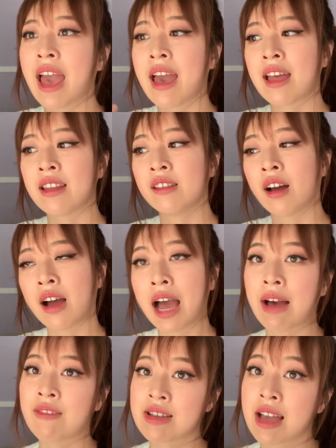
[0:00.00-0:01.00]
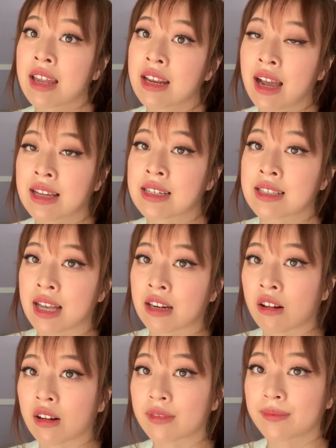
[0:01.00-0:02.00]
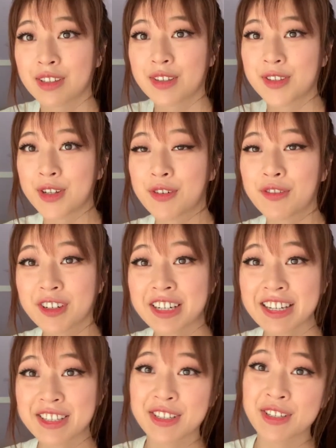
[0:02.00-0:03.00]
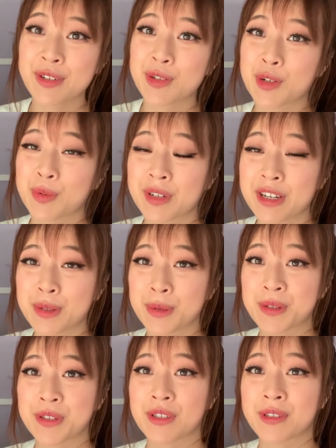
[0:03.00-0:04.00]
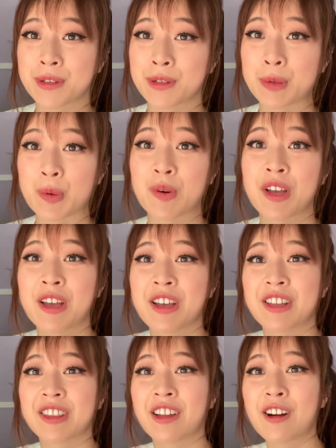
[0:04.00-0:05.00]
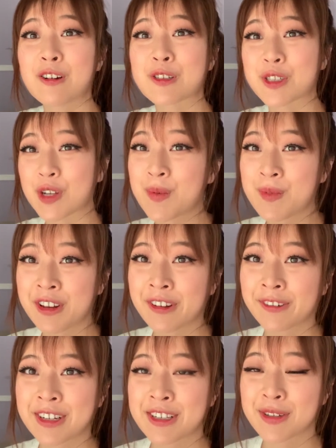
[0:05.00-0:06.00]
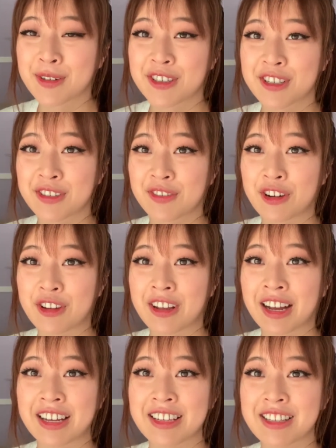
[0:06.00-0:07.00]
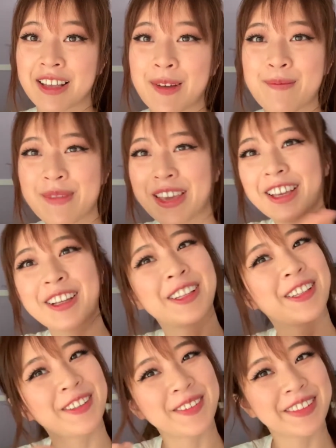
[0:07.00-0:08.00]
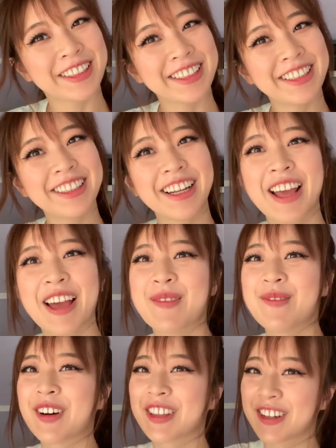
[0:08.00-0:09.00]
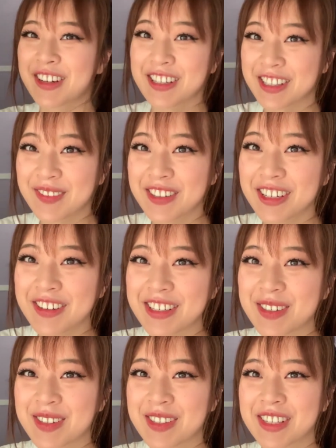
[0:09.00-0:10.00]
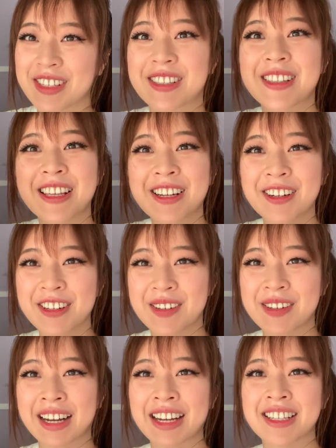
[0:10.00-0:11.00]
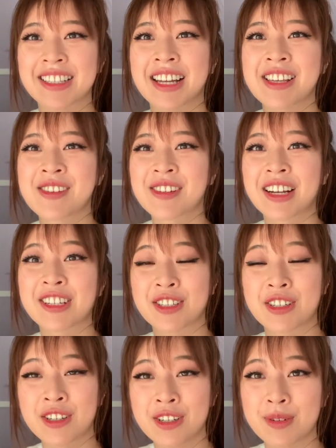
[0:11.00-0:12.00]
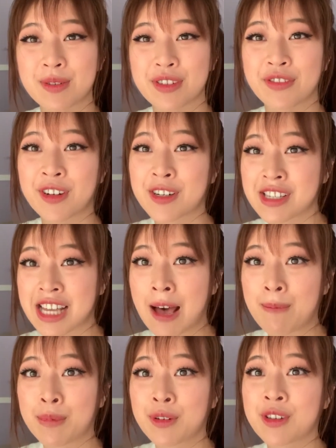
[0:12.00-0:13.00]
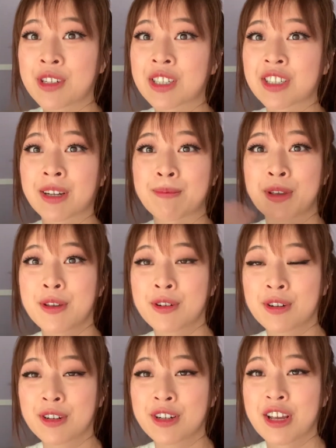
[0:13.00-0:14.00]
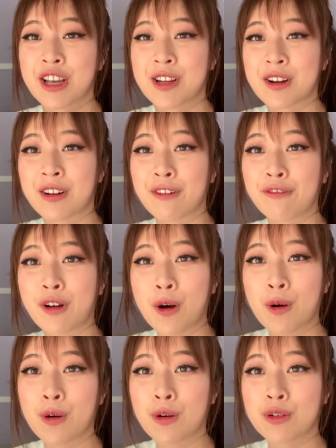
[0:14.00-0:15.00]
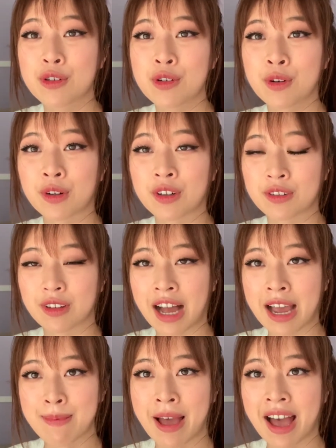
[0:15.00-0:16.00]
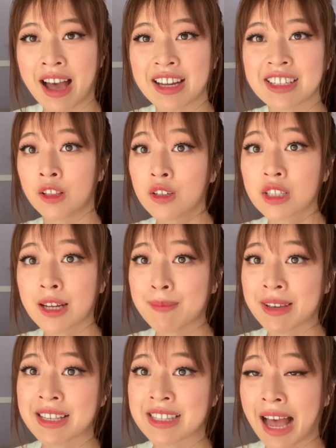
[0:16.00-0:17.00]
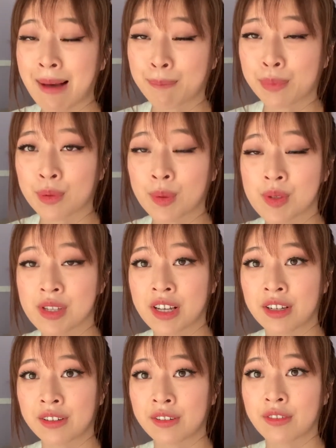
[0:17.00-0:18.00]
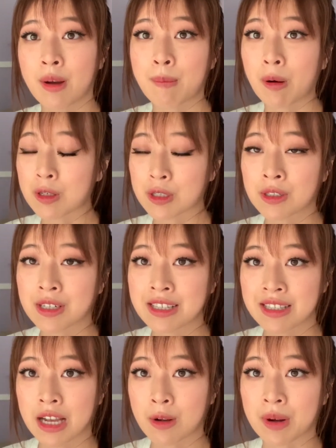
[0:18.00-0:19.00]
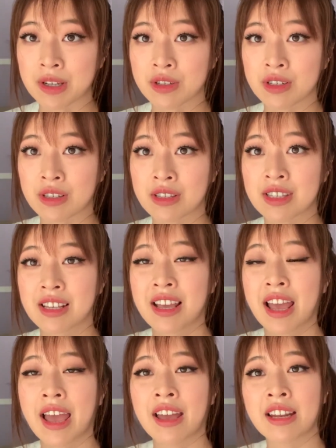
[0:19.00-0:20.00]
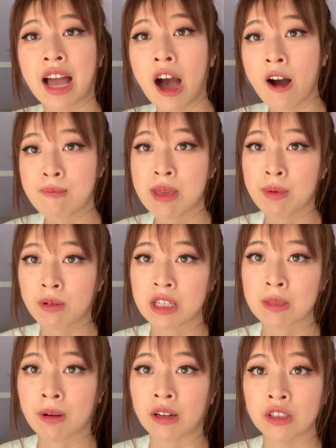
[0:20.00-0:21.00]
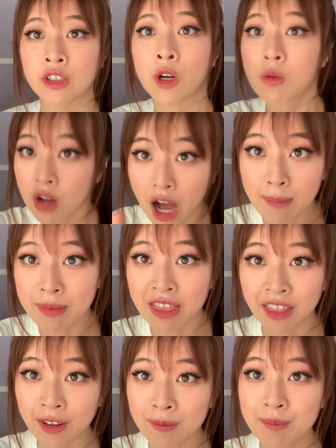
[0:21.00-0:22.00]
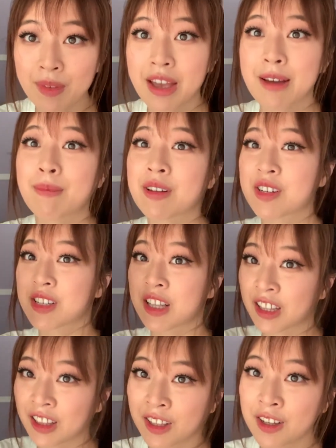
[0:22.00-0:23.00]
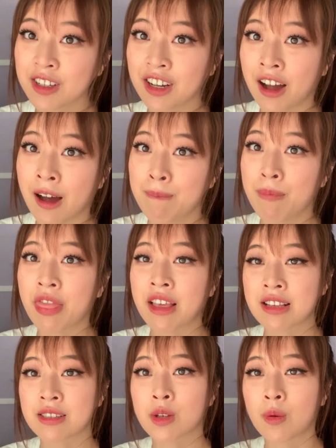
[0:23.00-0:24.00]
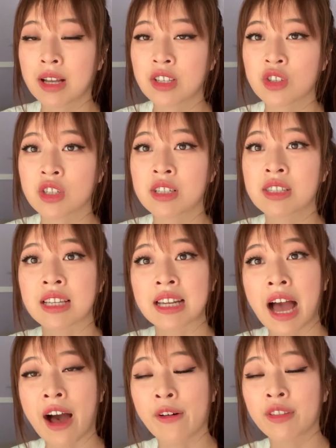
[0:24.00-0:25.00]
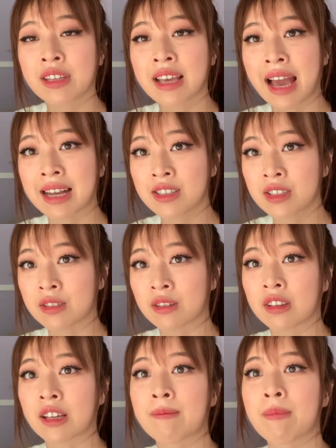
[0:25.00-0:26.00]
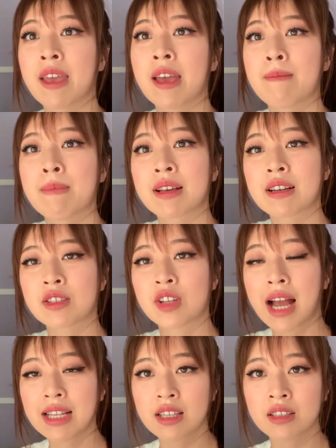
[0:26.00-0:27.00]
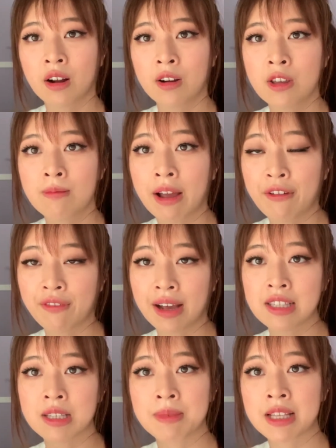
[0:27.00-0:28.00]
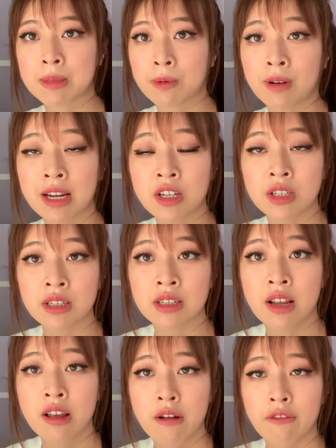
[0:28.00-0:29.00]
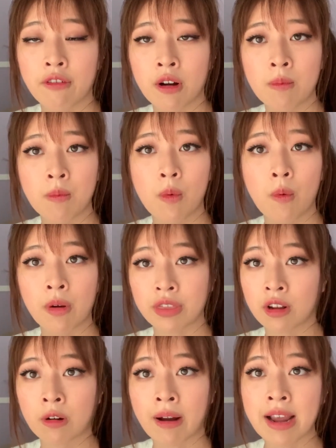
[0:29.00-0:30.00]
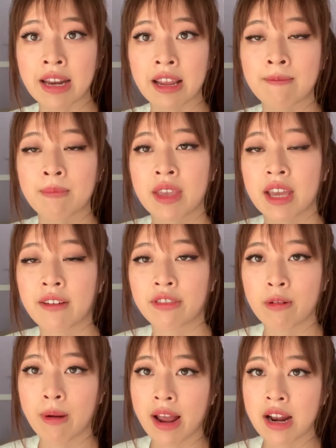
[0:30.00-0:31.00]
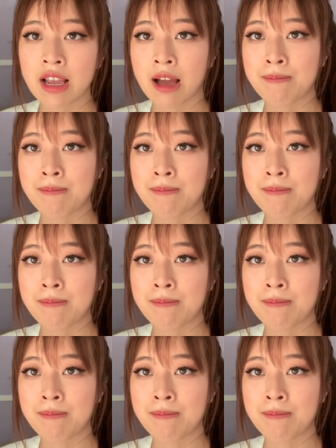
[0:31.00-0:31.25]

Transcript: and not having any ideas at all. Don't forget to use your resources too. There are so many resources for you guys, me included, but there are so many resources near you guys that you guys should use. For example, your computer, your phone, your iPad. Look up examples of personal insight questions and how people respond. Don't copy them, but just look up these questions and how they answer them, because chances are you might find some inspiration from what they're writing. If they're writing